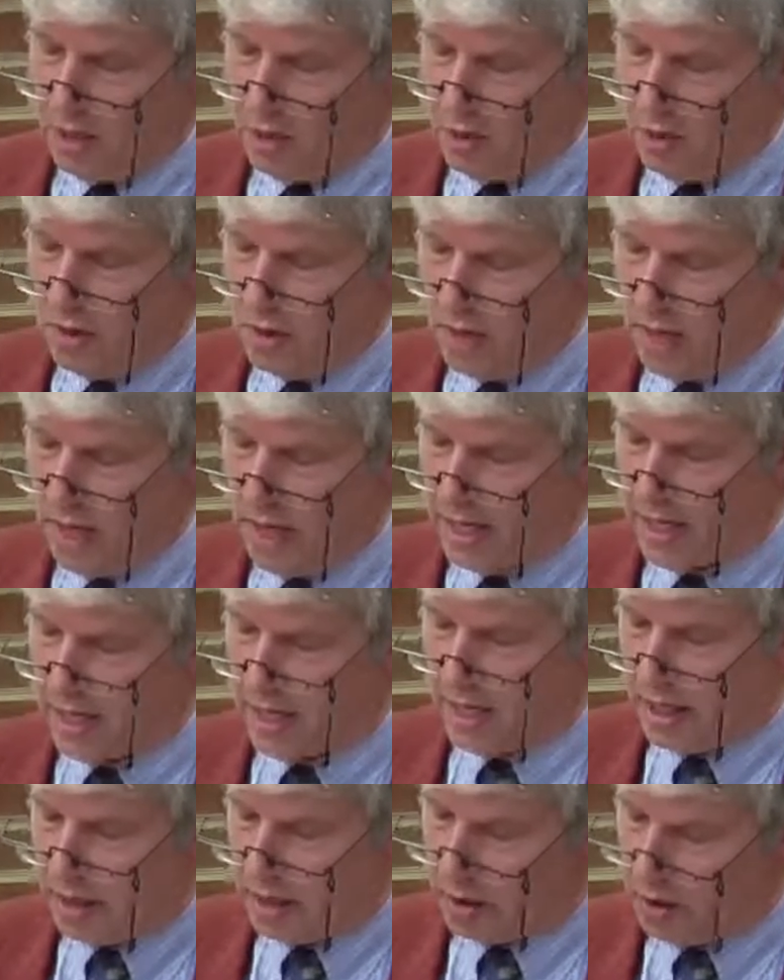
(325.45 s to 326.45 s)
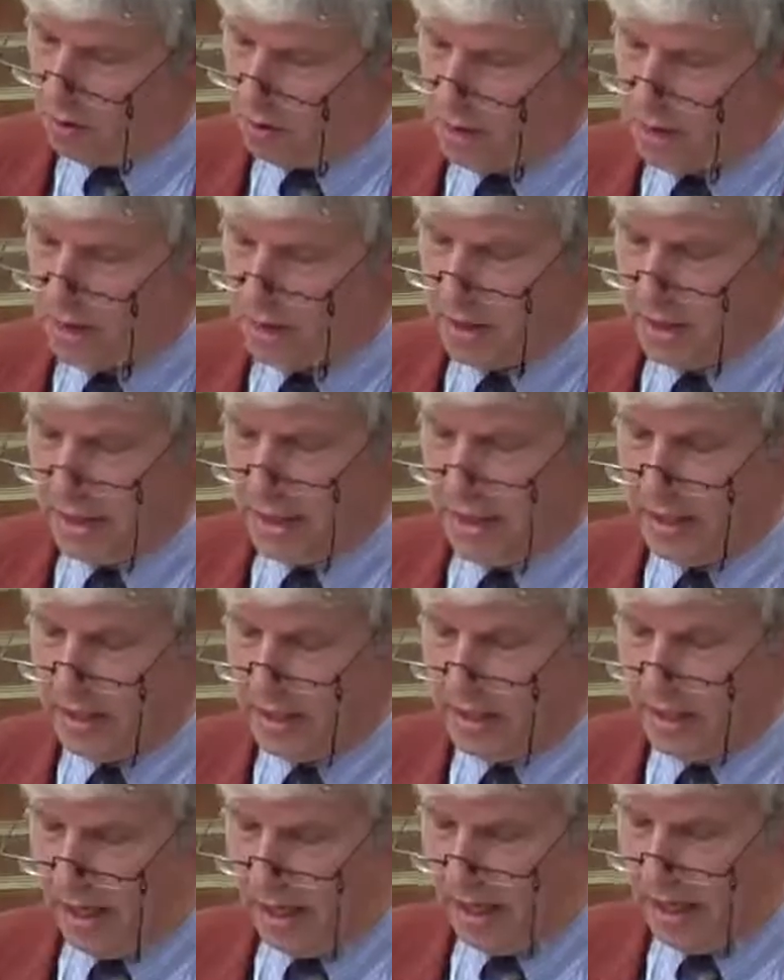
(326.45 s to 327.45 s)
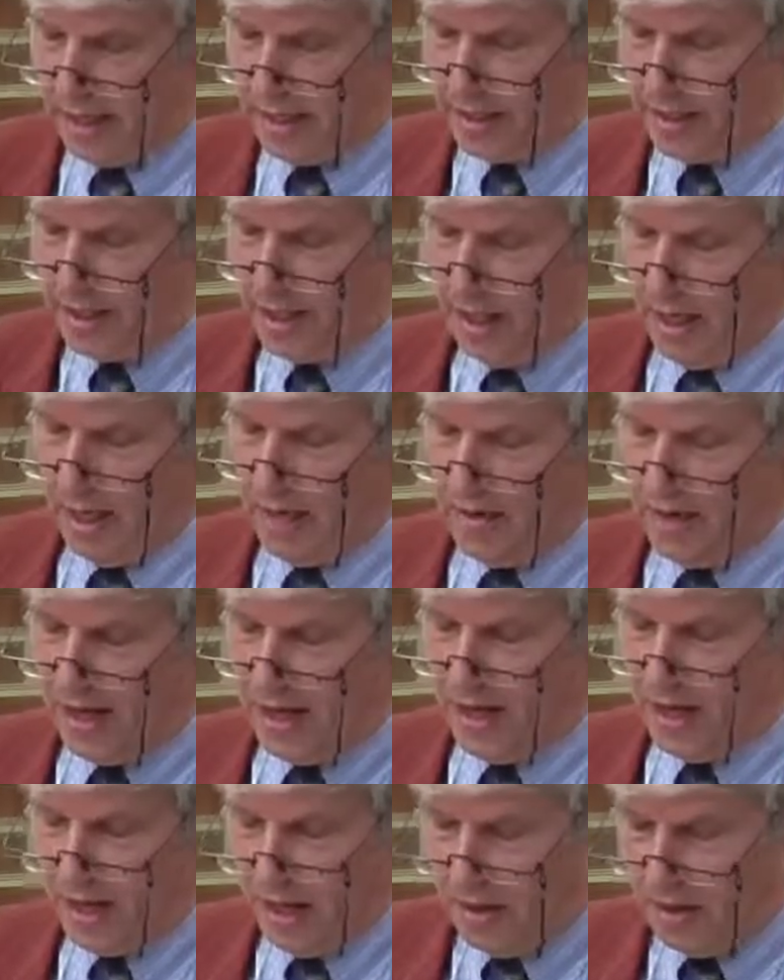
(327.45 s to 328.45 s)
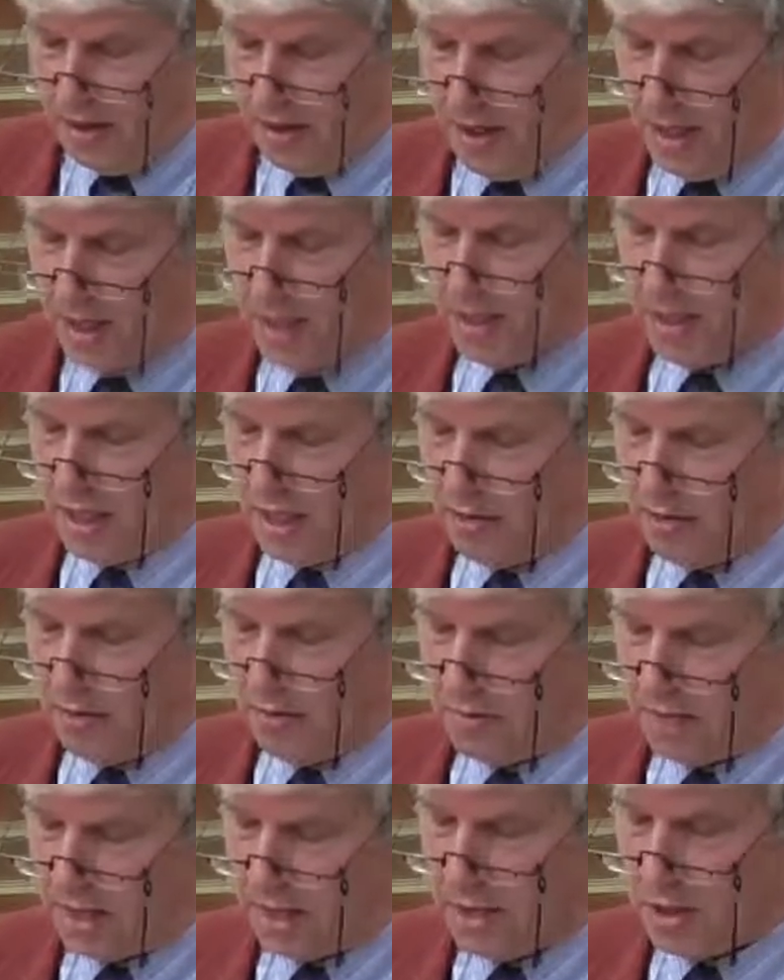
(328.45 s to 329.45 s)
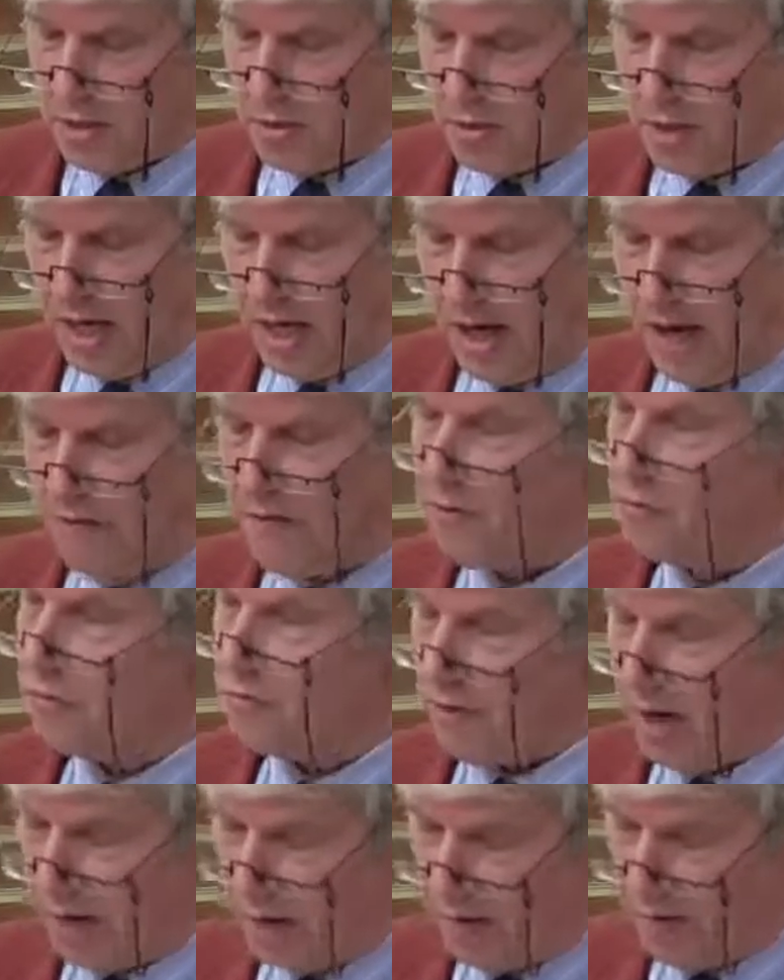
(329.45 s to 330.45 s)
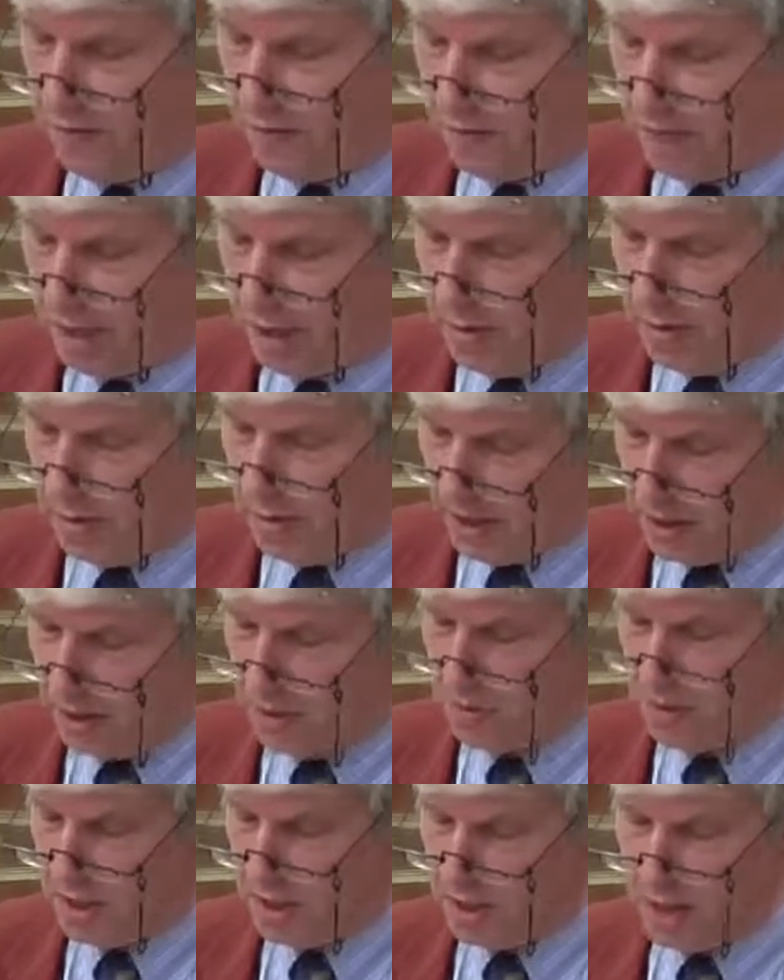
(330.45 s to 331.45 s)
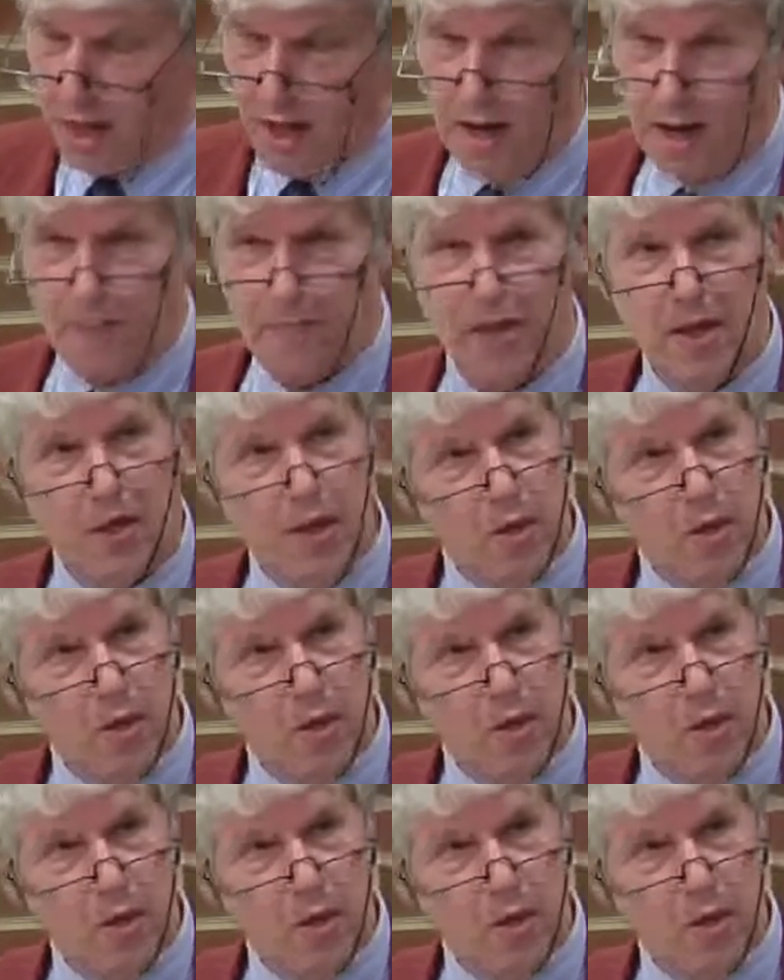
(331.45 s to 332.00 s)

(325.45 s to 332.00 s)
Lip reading: Gulen has categorically denied that these terrorists could ever rightfully appeal to Islam.